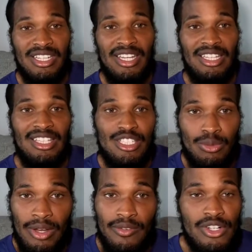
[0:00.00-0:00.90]
like it this
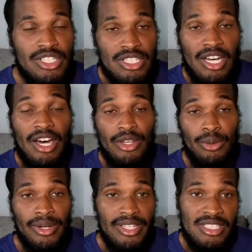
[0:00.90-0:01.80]
way versus the
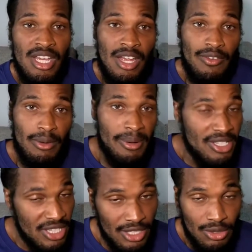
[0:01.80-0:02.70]
other ways, if you're a
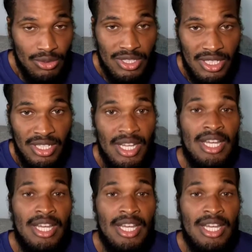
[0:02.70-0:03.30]
person that tunes in.